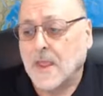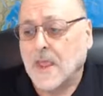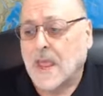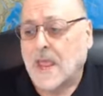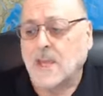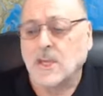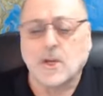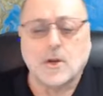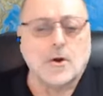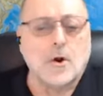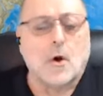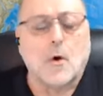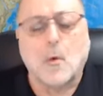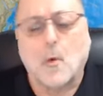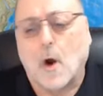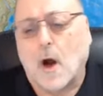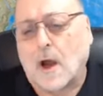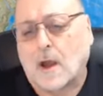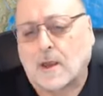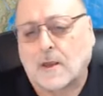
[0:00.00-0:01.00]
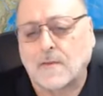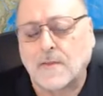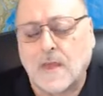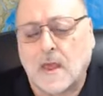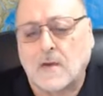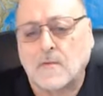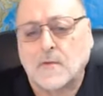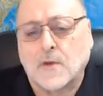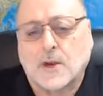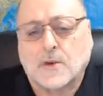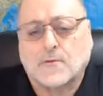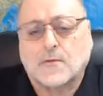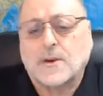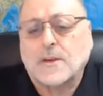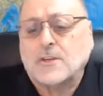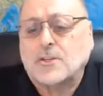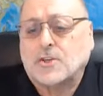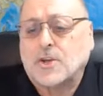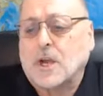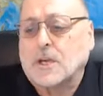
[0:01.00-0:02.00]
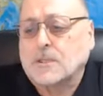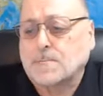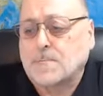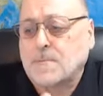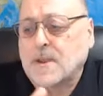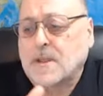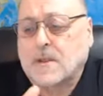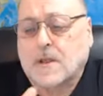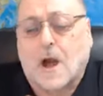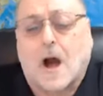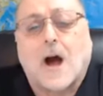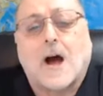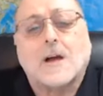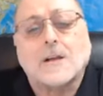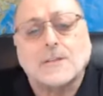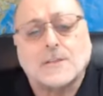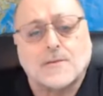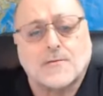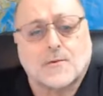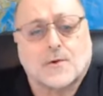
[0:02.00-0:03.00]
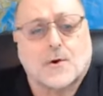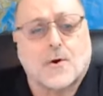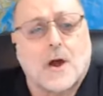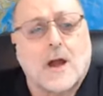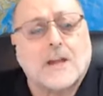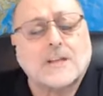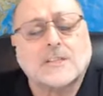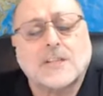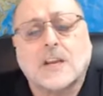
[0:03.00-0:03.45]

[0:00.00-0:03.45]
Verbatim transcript: And you don't walk in that victory just because of Christ,